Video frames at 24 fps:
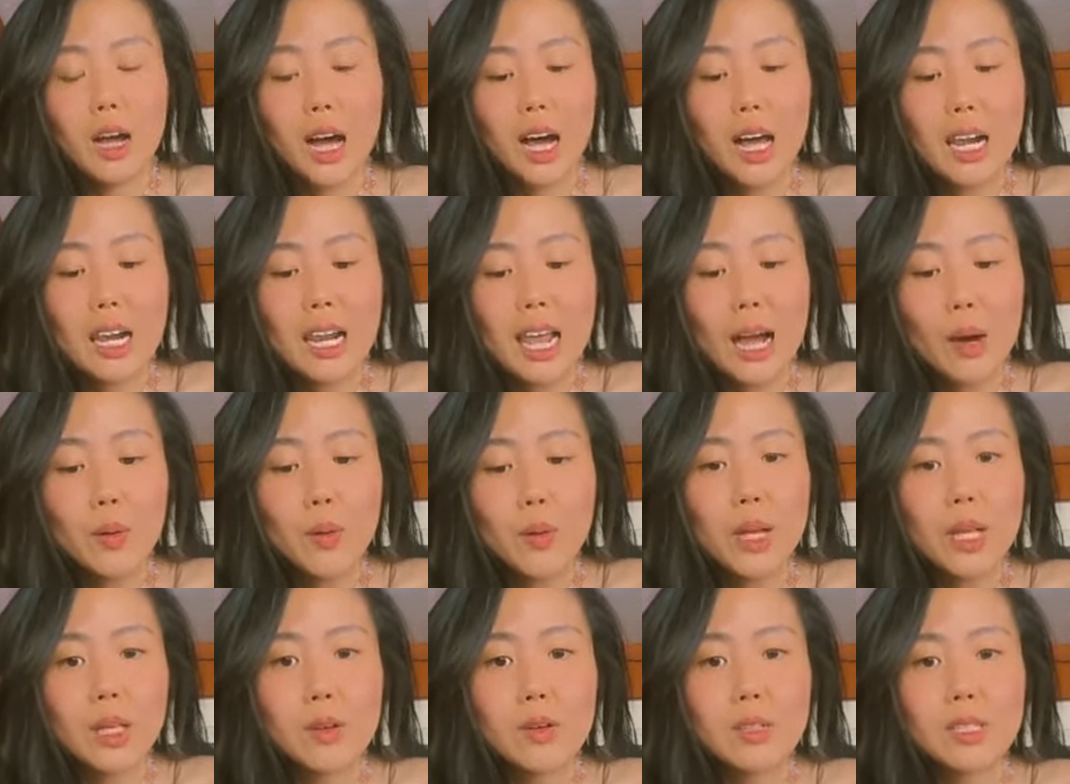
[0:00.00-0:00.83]

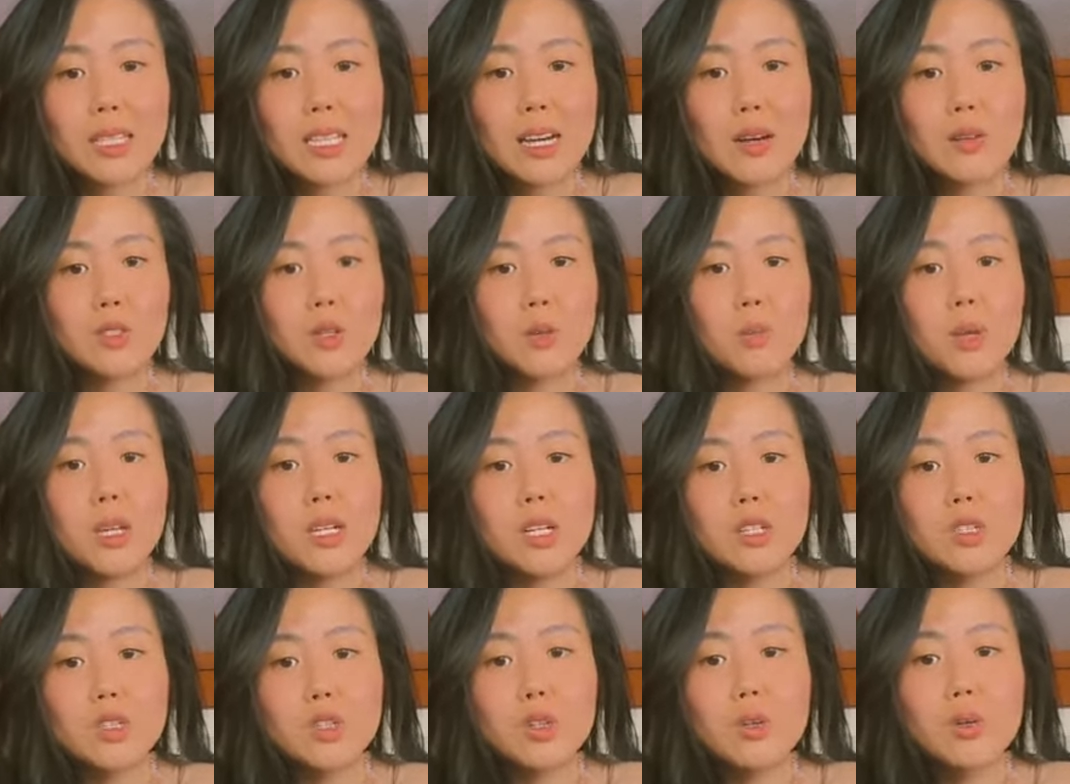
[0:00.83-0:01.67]
allowing yourself to be
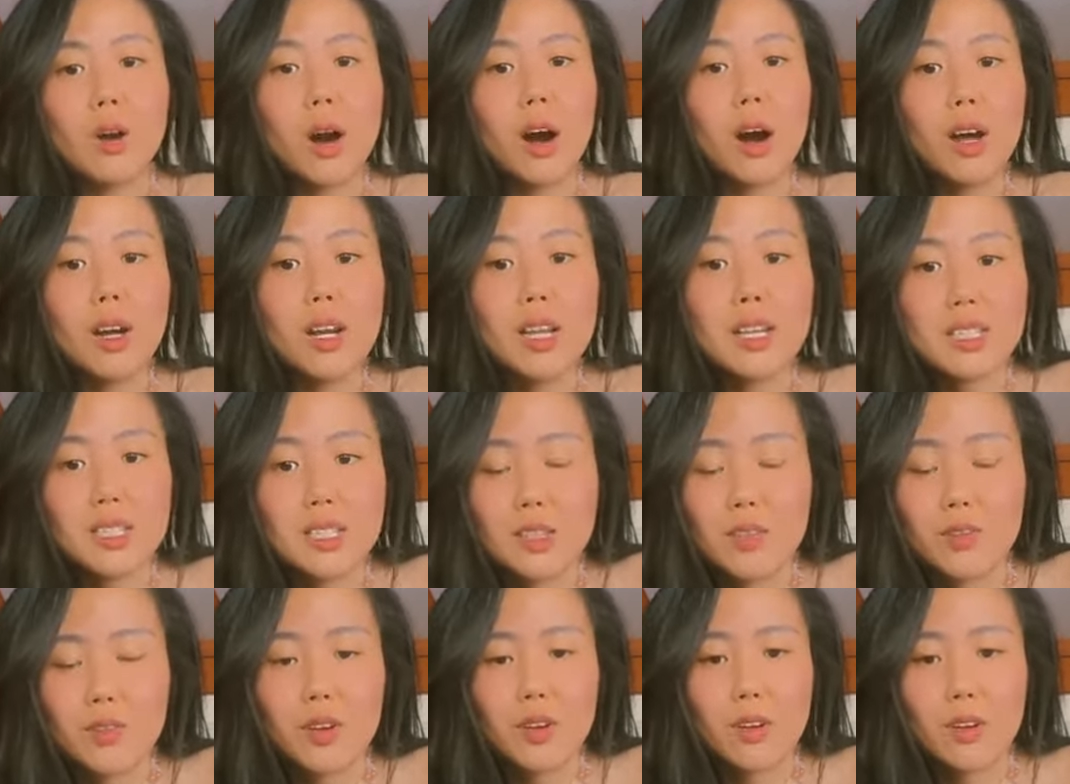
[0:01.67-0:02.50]
the true
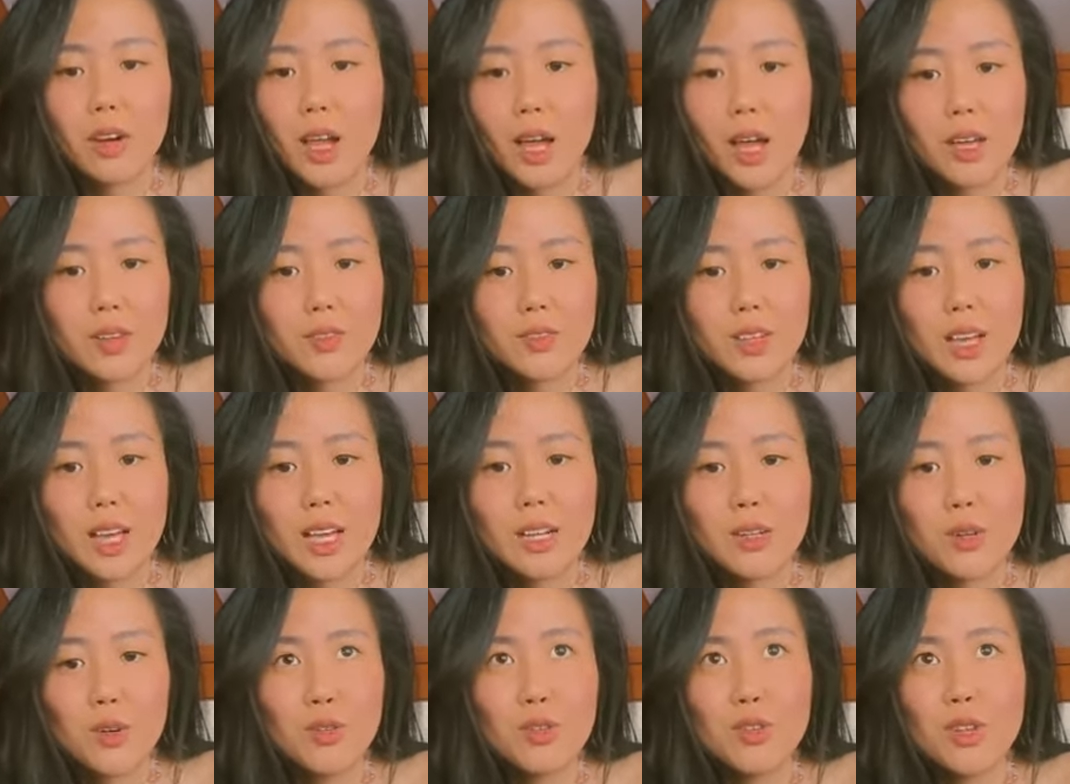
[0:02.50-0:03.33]
artist of your life,
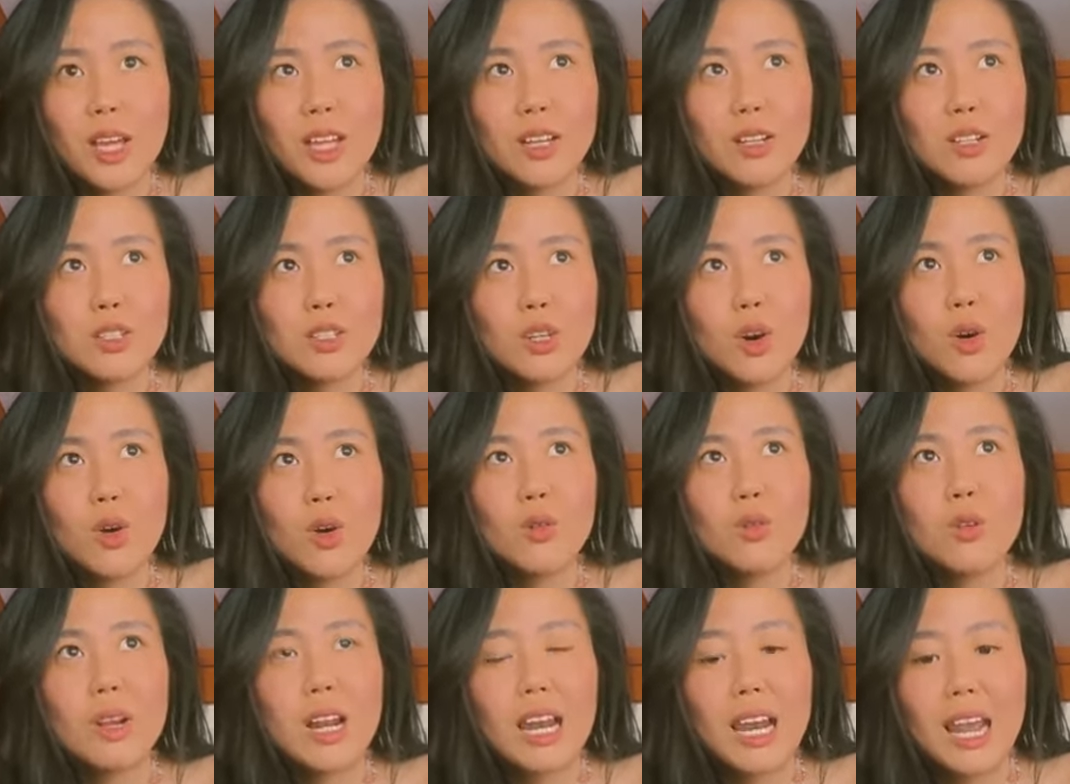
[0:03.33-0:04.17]
and don't and
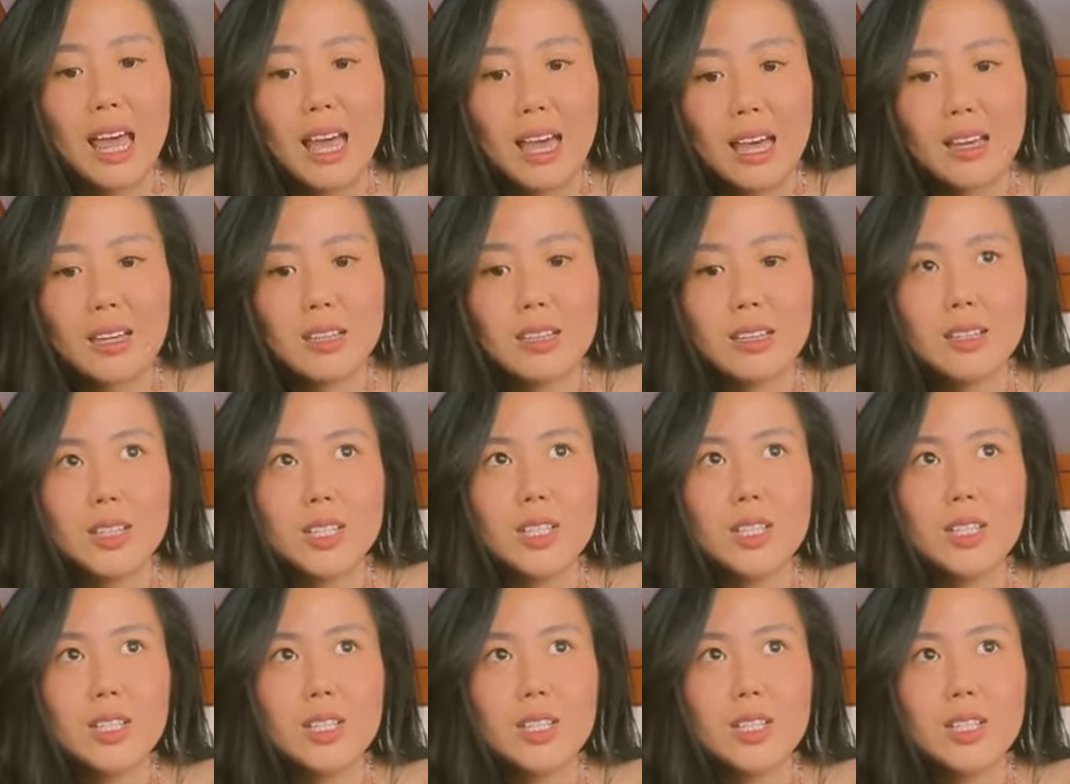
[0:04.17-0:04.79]
don't let,